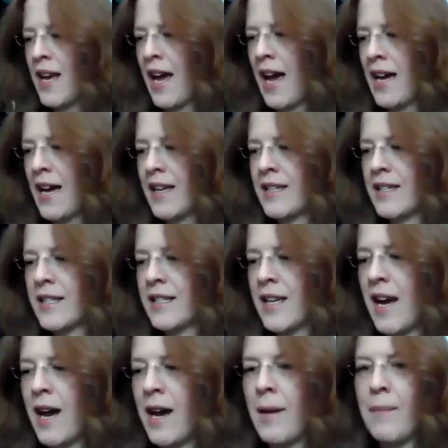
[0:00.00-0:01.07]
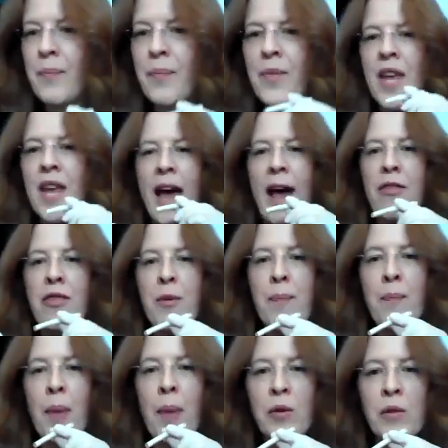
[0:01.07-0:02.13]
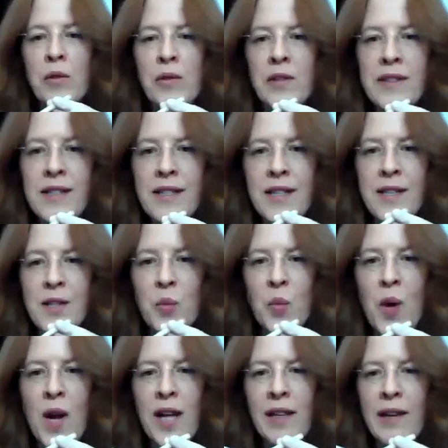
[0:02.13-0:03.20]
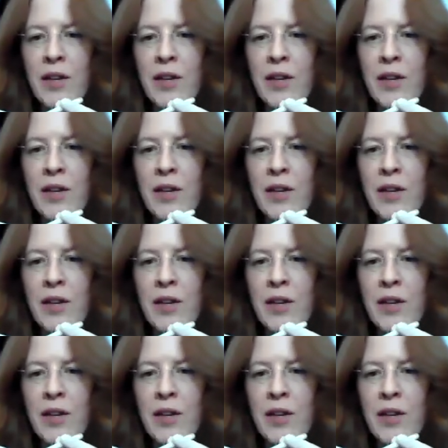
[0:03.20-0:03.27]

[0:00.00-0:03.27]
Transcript: and the bowls as well.